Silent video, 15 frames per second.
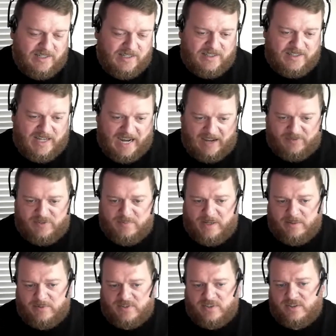You have to be
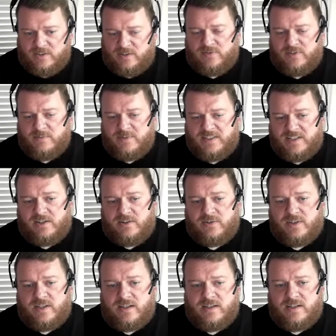able to look for the
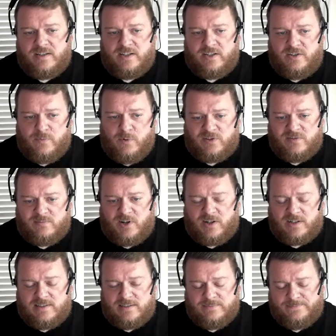material that you've watermarked.